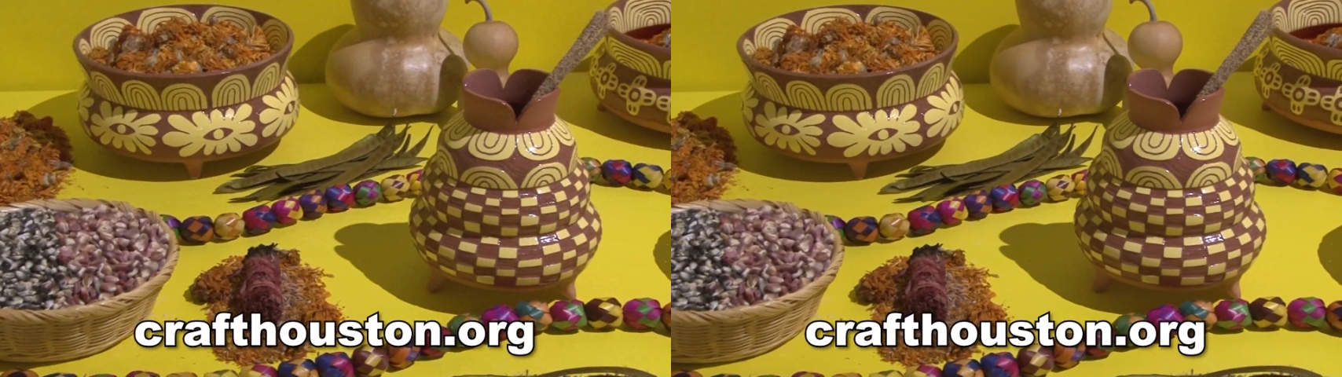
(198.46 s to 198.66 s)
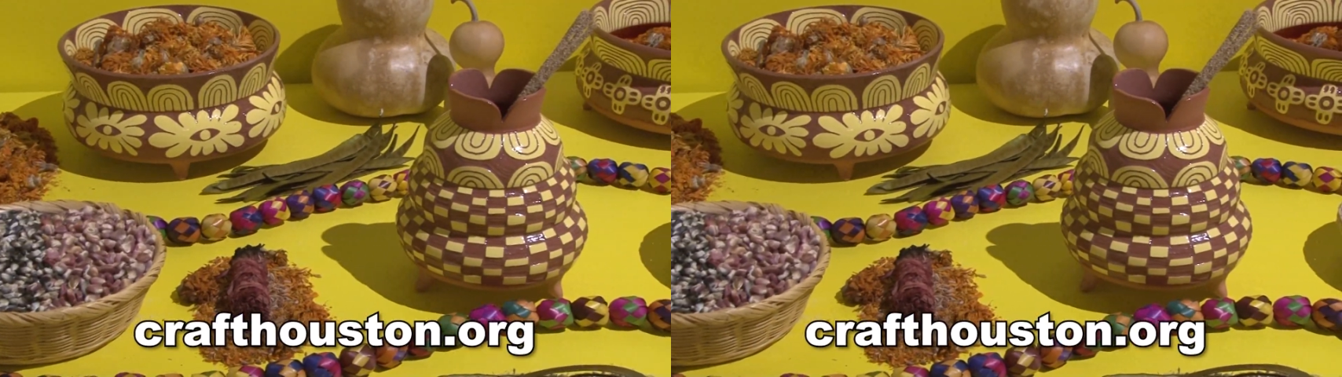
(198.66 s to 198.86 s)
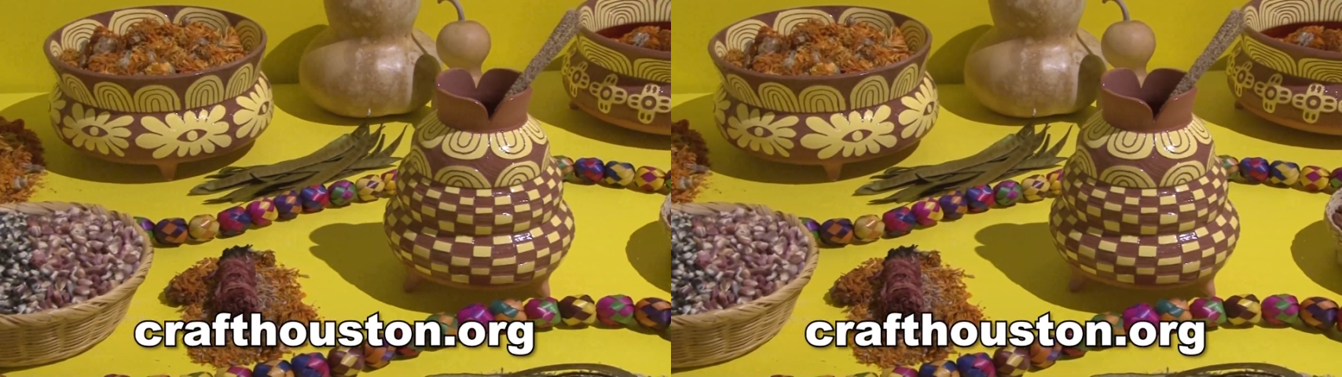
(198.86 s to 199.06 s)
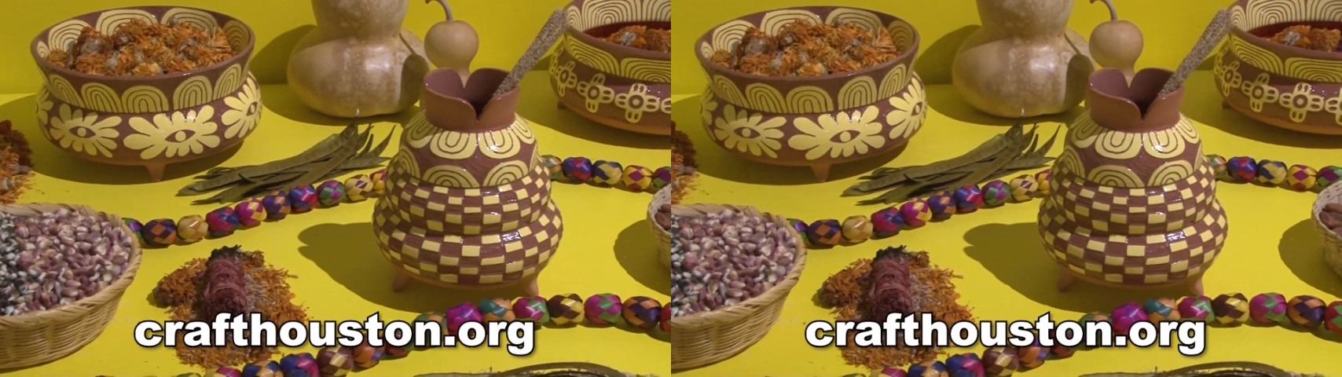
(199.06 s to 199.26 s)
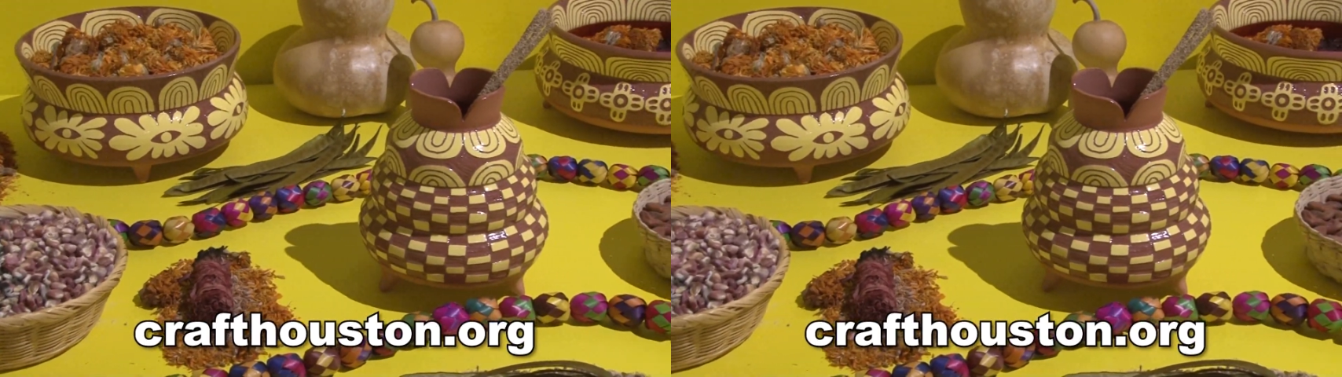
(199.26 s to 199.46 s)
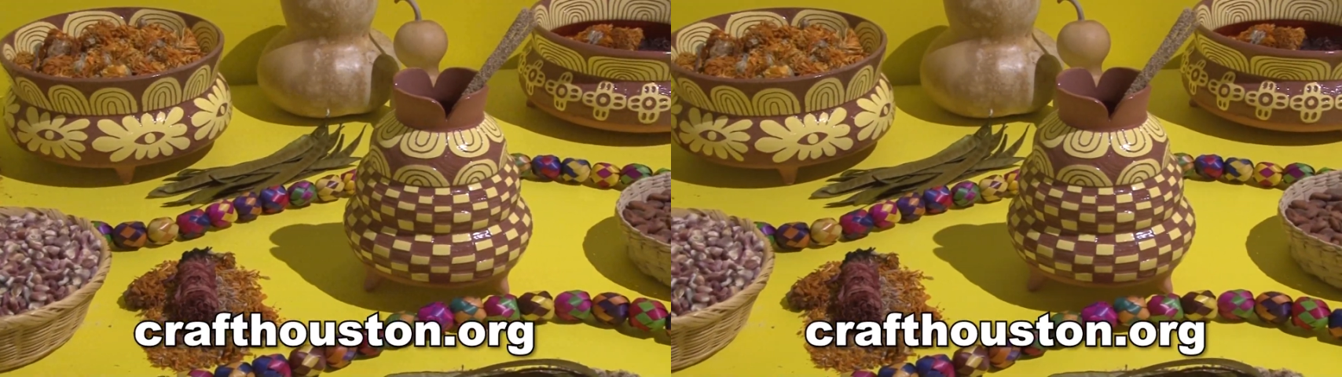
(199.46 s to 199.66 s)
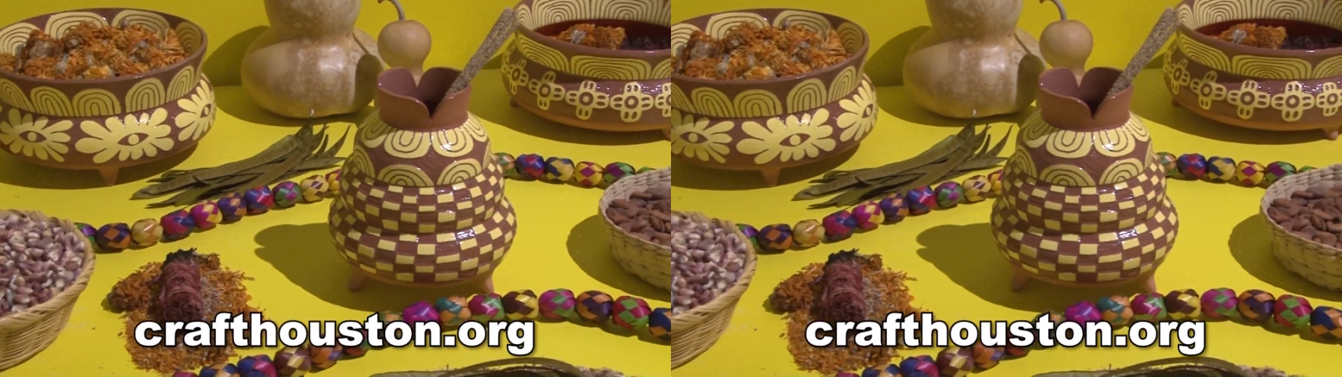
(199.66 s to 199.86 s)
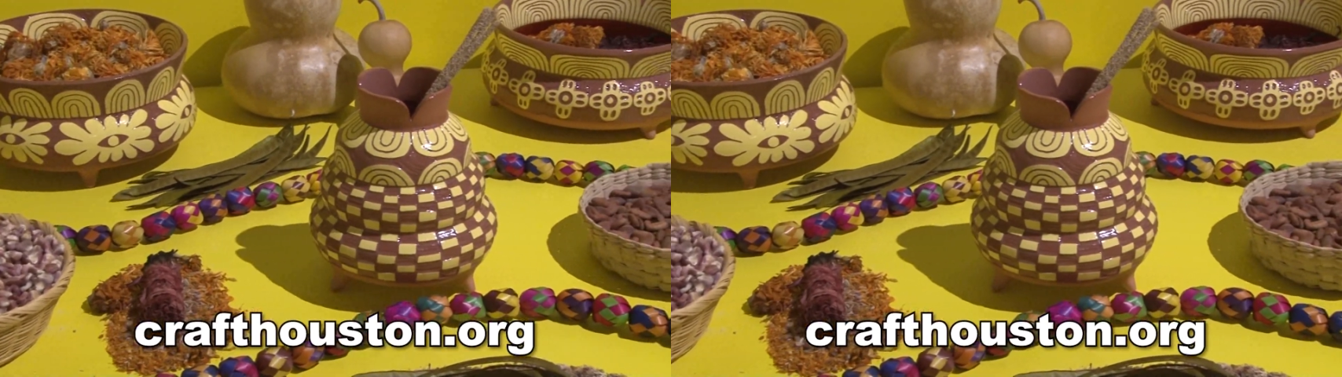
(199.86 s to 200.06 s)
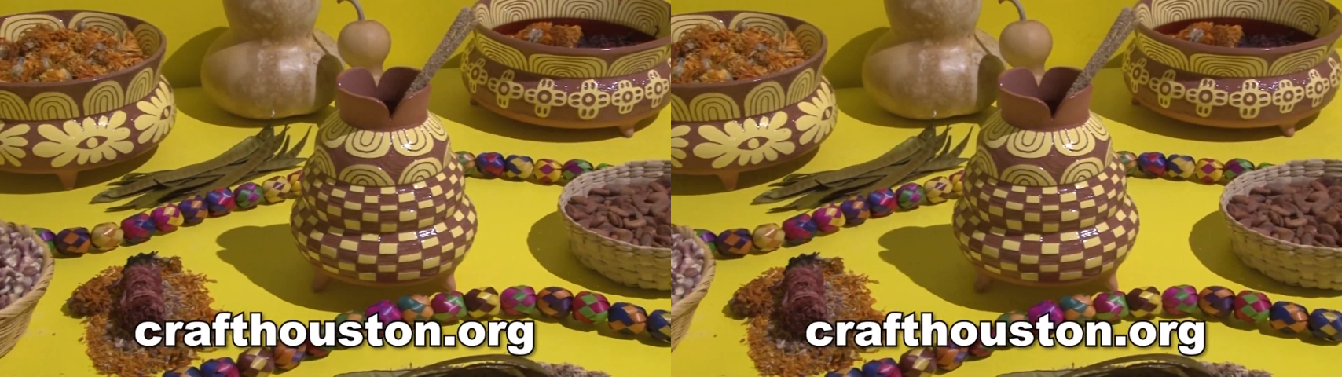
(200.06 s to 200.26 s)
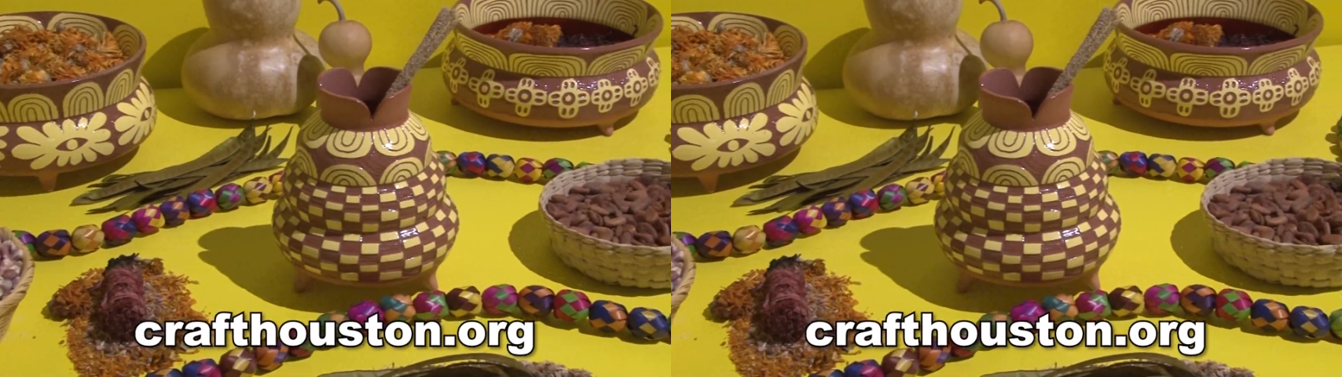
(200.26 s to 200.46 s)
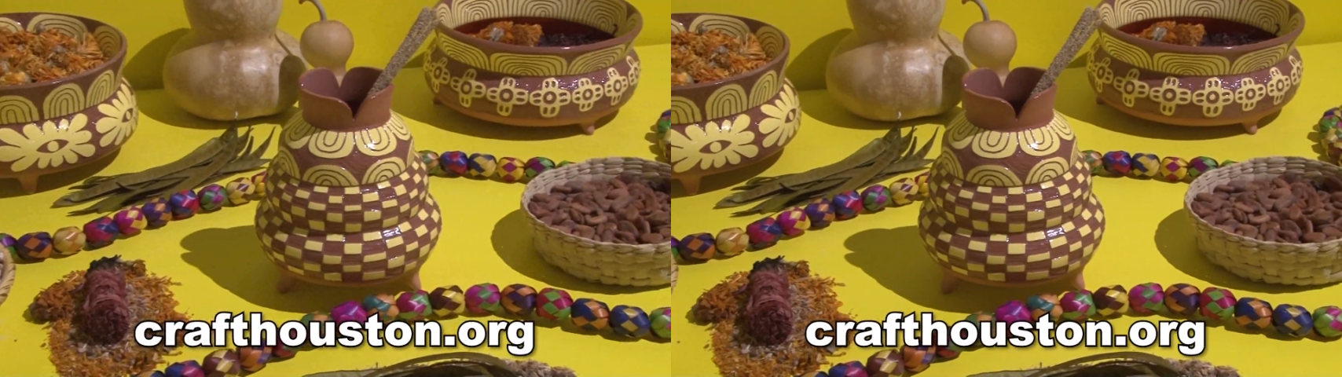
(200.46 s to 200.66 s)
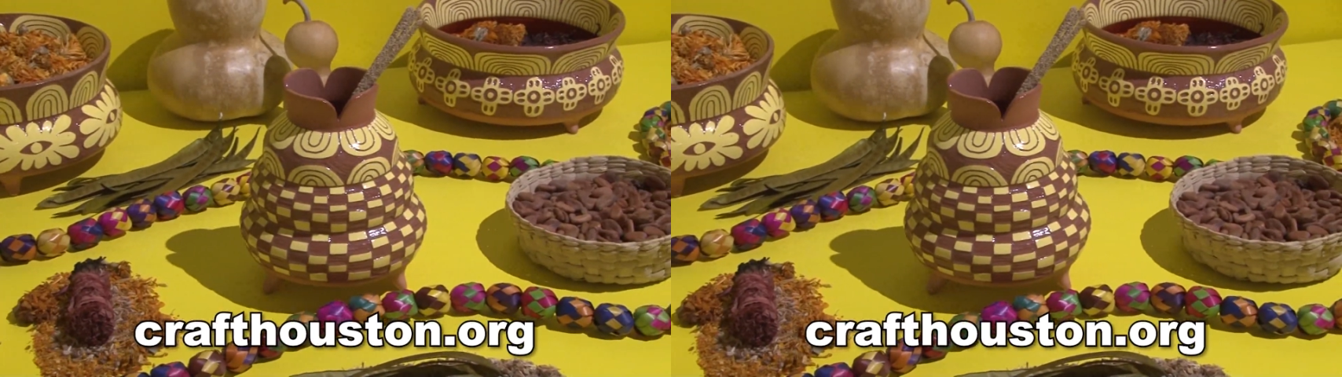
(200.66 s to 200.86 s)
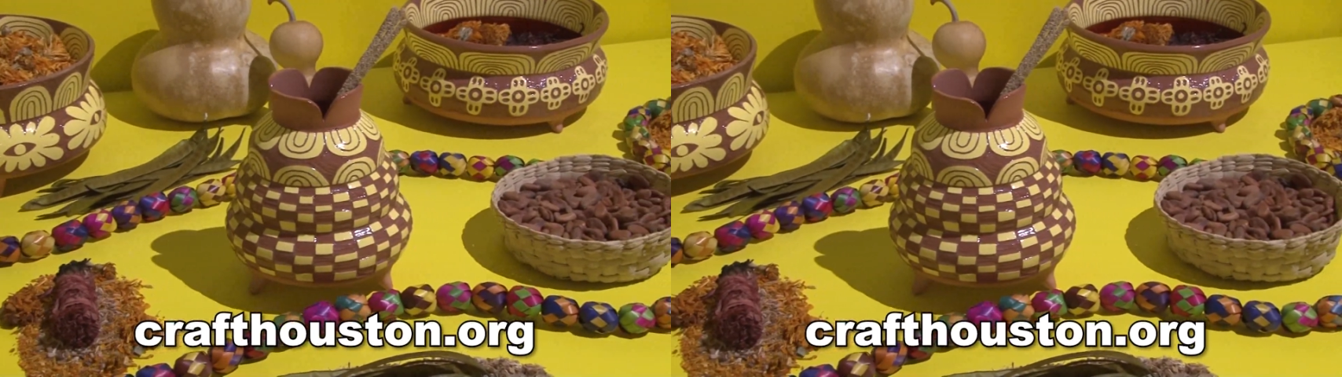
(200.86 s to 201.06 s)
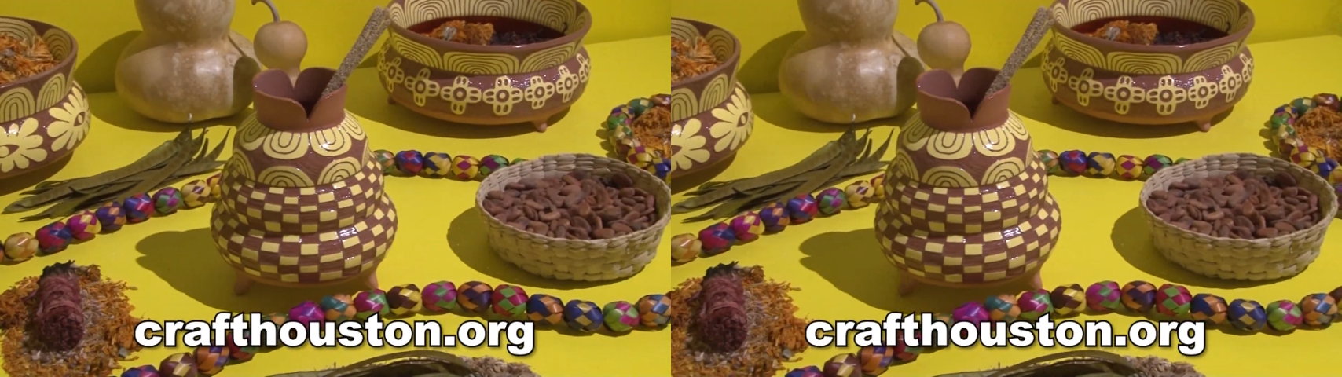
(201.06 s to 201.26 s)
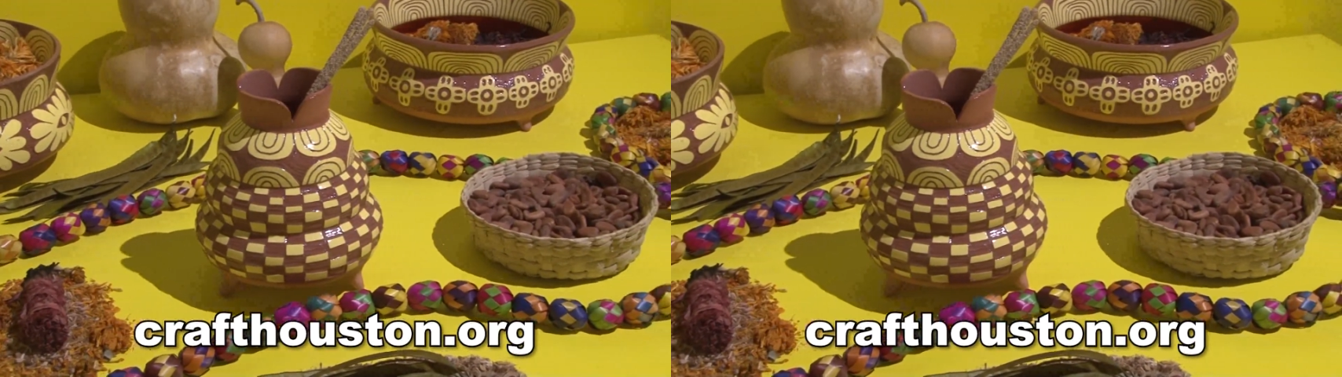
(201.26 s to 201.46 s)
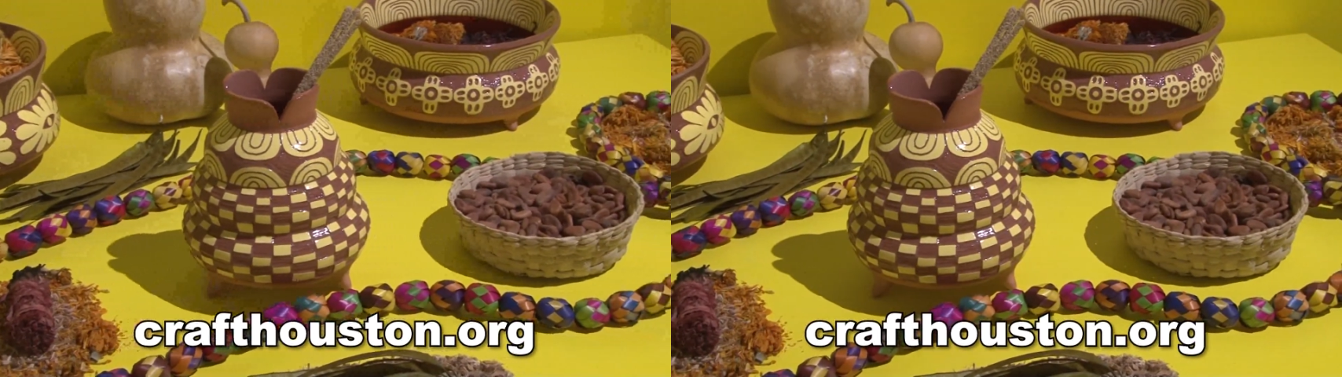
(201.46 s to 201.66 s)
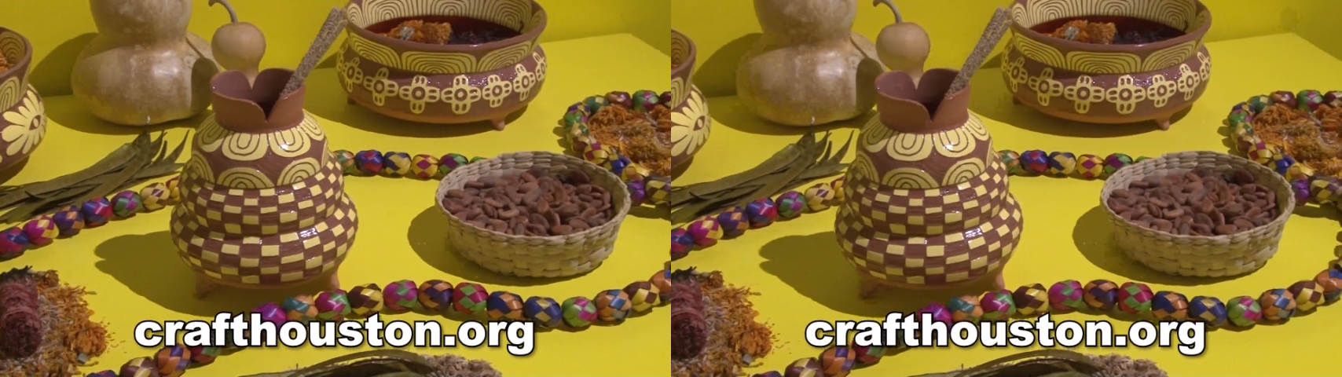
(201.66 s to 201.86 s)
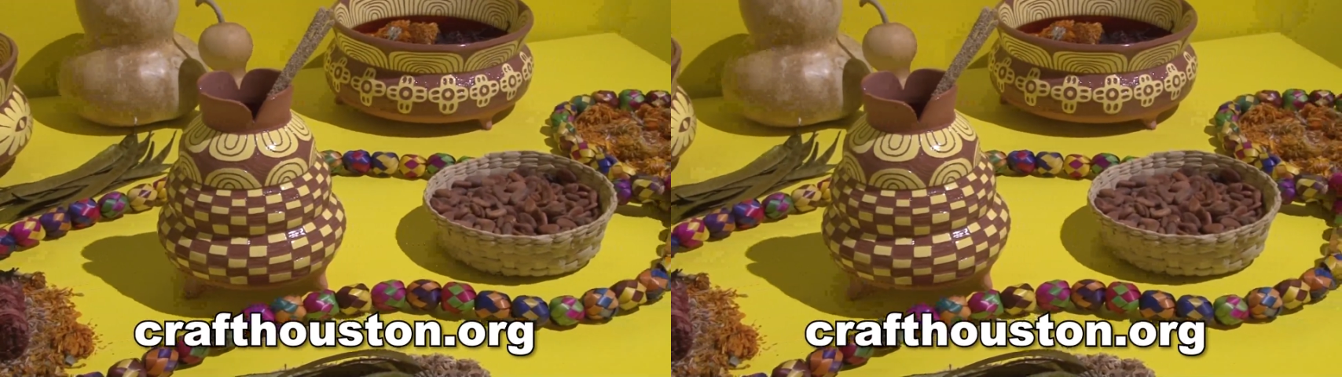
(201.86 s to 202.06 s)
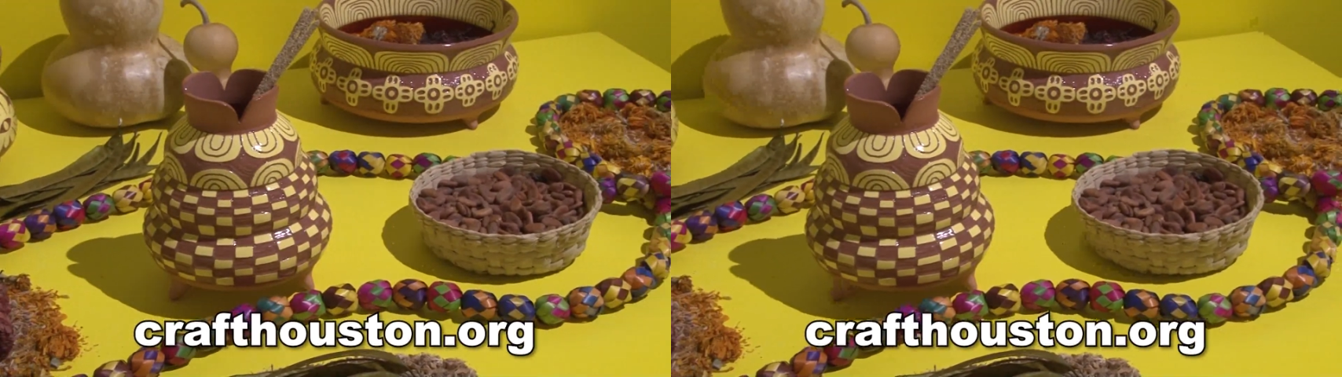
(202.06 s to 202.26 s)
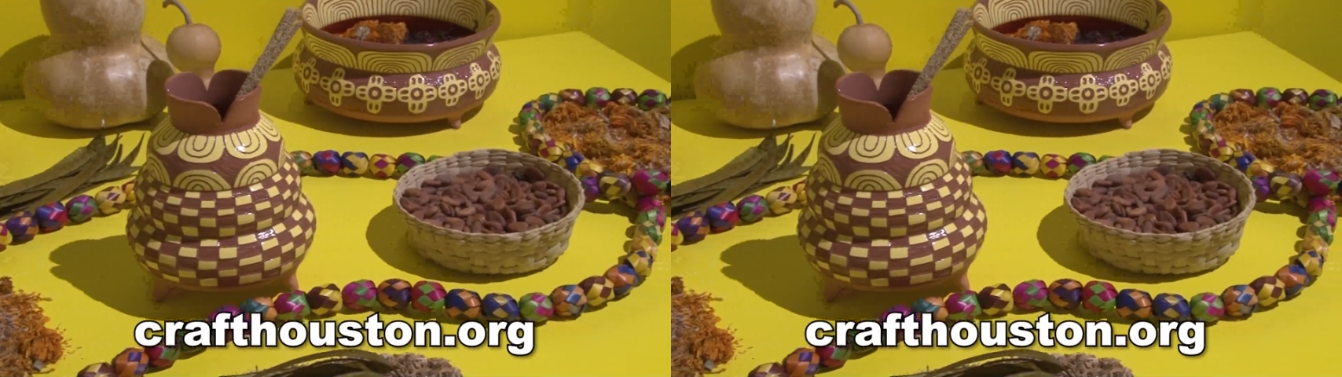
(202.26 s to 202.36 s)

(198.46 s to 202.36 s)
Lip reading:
[unreadable: no face in view]